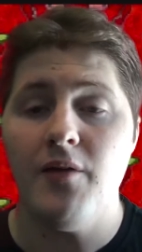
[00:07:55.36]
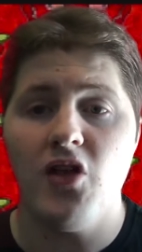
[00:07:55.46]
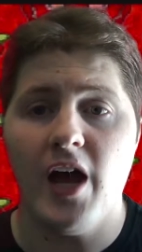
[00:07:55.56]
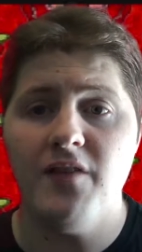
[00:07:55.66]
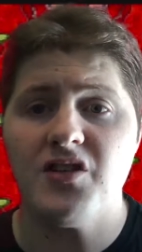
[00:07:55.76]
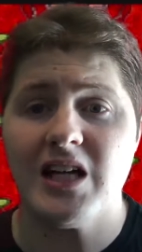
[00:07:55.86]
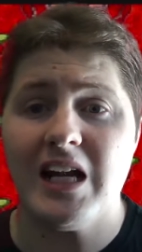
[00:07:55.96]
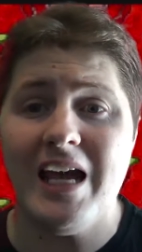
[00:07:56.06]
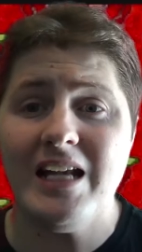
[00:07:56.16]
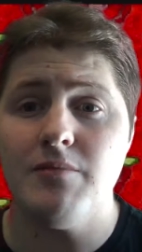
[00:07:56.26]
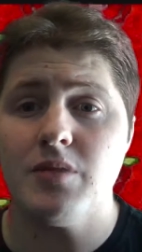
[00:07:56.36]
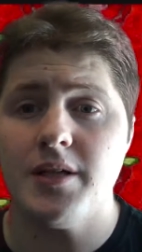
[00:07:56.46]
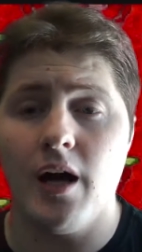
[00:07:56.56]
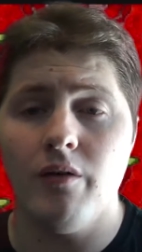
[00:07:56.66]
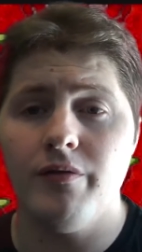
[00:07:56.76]
VIII declared
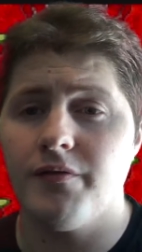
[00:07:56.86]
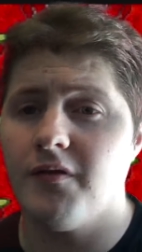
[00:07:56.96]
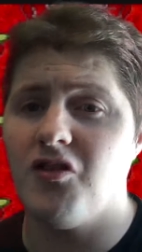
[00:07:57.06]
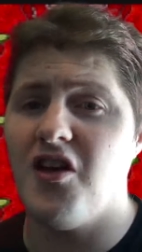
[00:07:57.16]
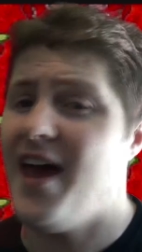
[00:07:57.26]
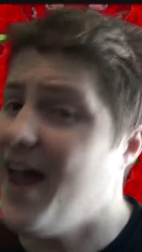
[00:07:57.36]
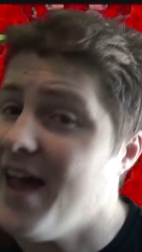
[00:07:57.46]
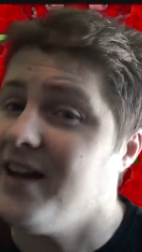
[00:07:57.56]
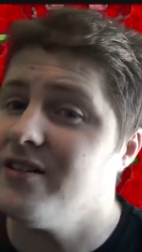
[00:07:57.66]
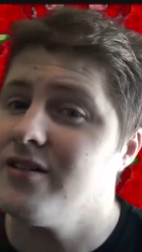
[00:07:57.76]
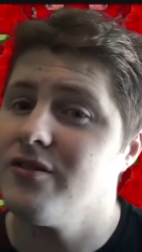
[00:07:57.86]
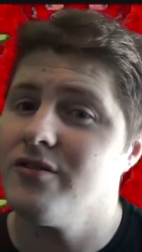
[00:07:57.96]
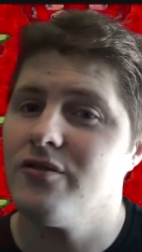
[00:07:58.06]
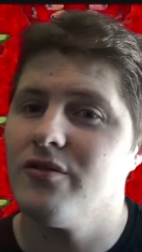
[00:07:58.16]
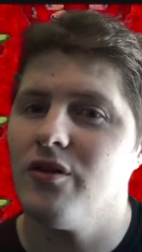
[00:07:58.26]
himself the head
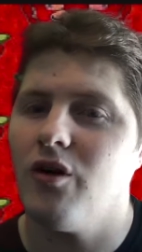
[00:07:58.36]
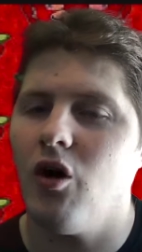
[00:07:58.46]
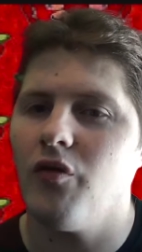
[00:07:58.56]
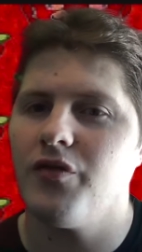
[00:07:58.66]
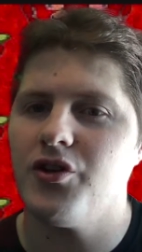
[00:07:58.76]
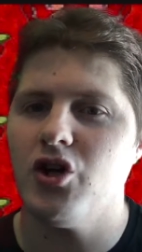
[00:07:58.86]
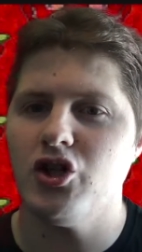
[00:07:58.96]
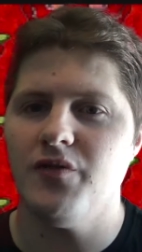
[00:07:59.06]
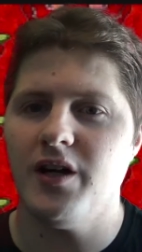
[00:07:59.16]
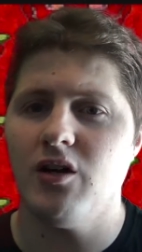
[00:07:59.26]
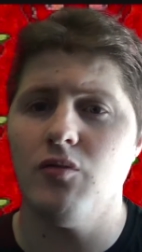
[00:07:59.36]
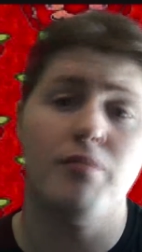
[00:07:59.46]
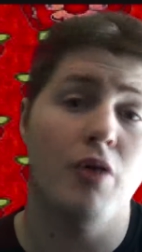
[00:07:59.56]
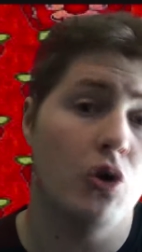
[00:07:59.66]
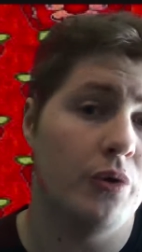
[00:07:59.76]
of the Church of England,
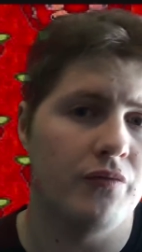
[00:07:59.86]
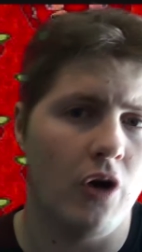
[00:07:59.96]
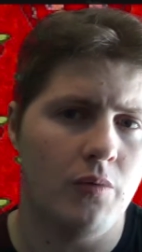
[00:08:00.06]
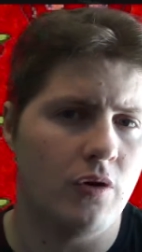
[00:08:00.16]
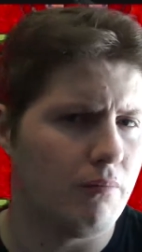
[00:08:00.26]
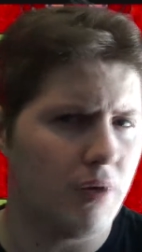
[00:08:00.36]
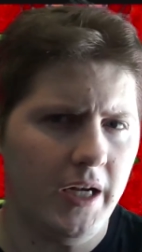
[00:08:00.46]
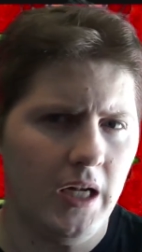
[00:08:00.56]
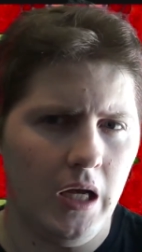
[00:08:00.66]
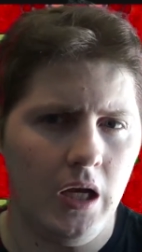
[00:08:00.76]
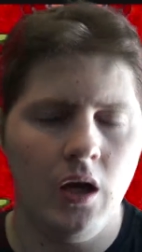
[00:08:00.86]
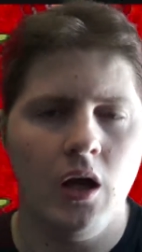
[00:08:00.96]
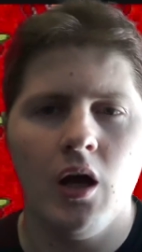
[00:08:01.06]
broke with Rome completely,